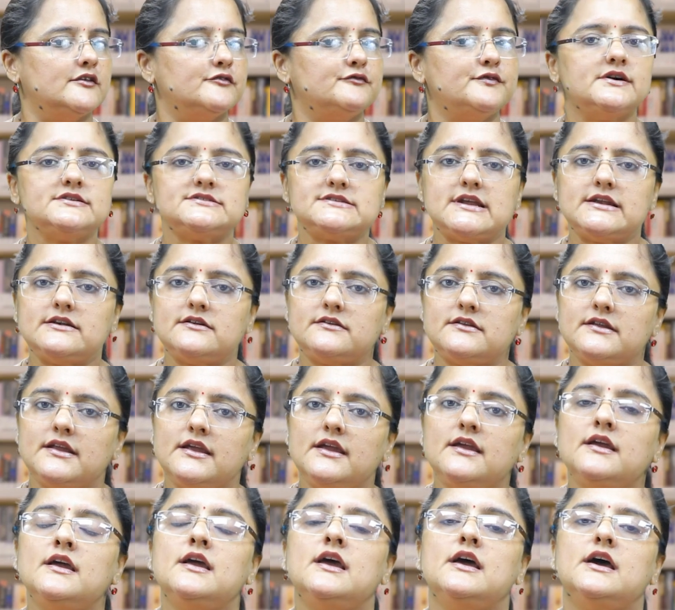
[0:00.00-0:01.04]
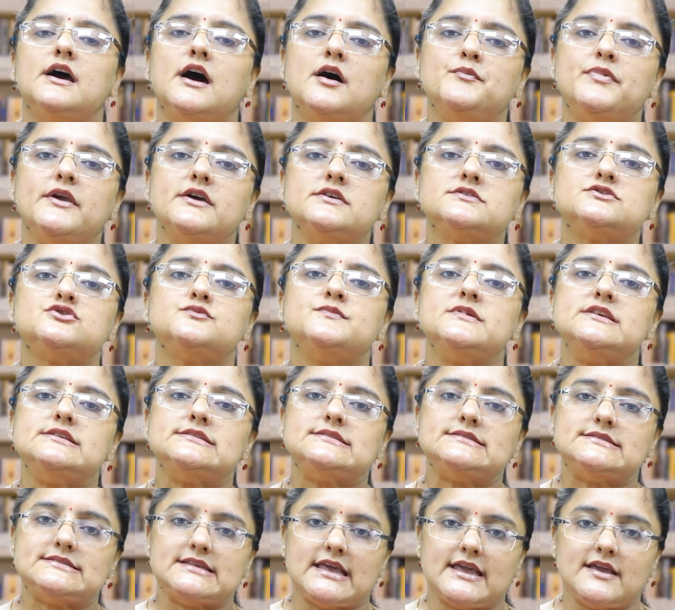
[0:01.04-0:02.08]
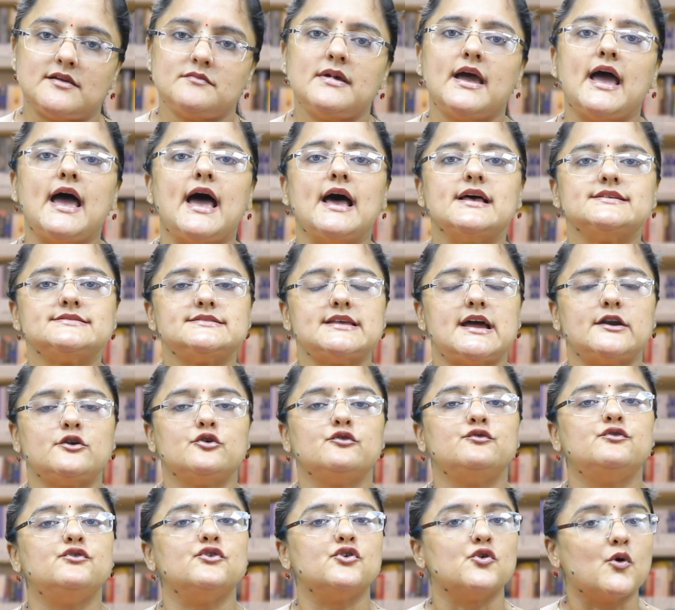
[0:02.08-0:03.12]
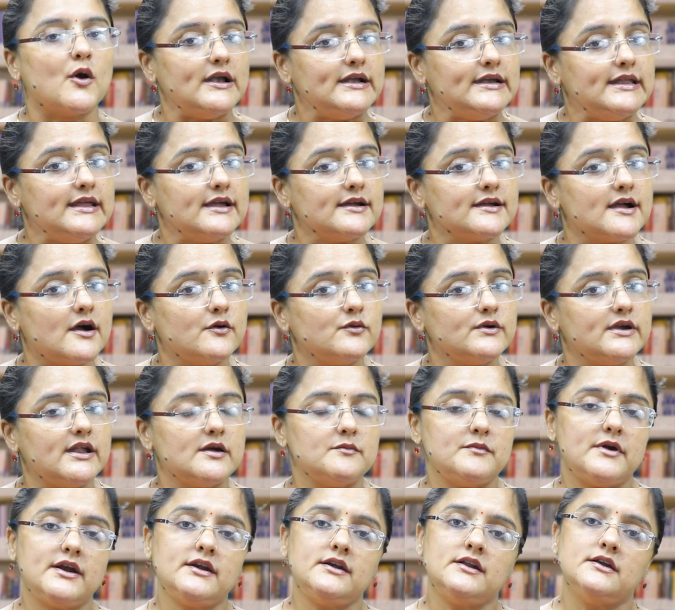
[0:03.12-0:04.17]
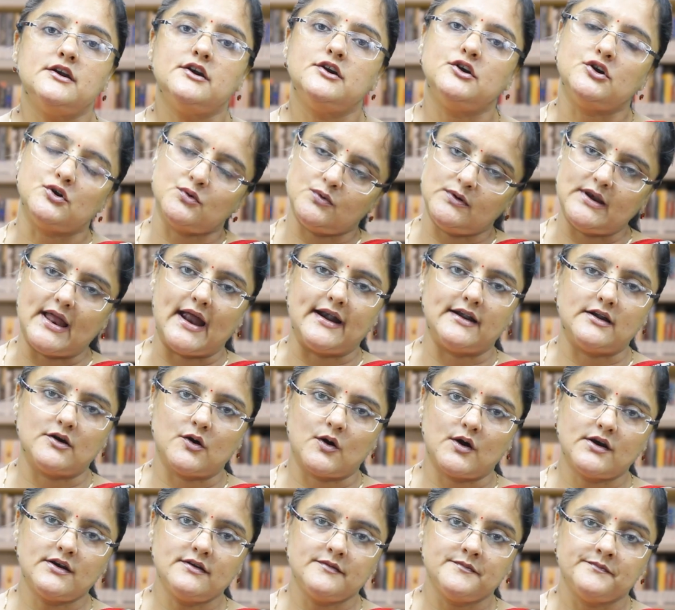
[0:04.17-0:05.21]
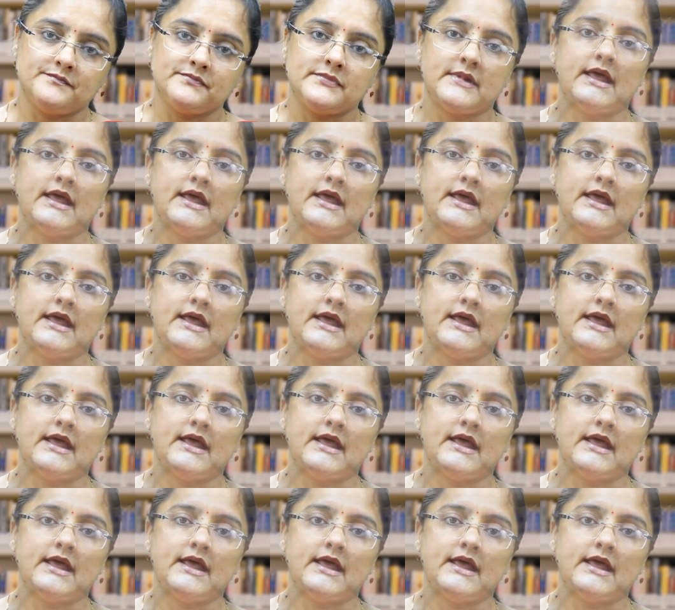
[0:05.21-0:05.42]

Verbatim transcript: The first entry appears to be same as that of royalty account debit to landlord.